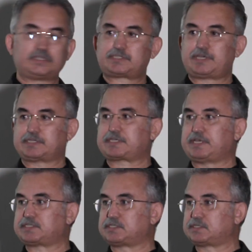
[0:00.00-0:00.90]
these test
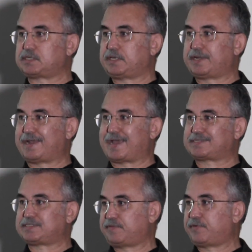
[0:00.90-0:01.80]
cases in an
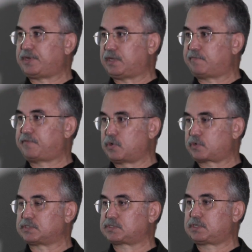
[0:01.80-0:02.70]
activity
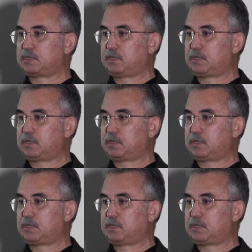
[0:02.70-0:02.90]
focused